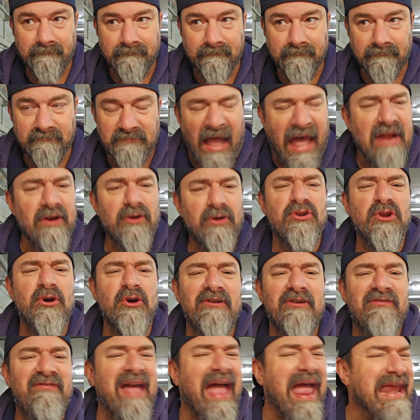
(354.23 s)
I don't know
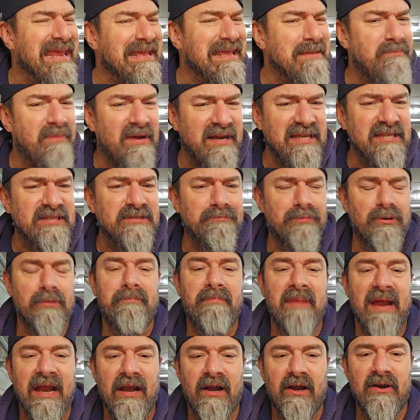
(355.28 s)
if anybody's
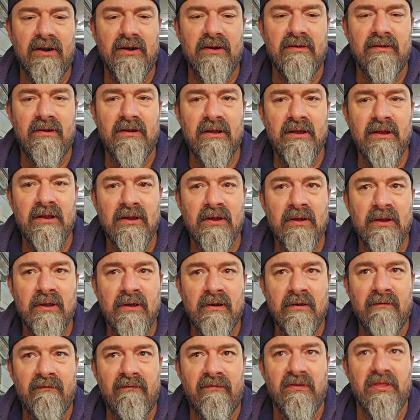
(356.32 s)
prepared
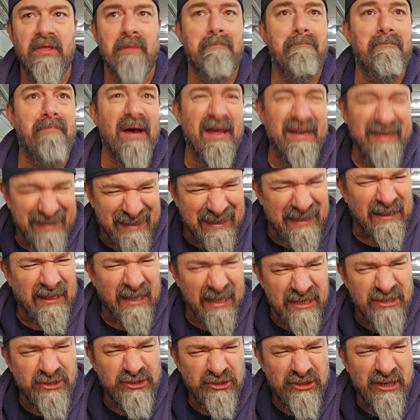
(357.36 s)
for the butt
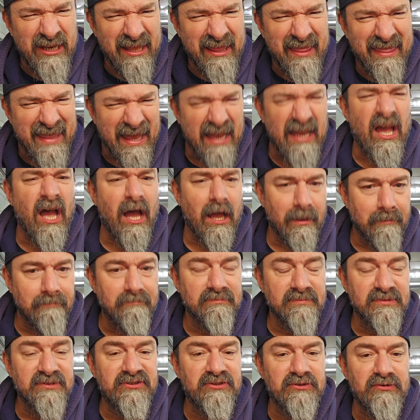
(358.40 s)
clenching that
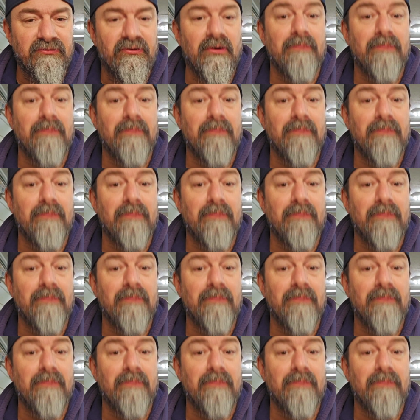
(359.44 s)
comes from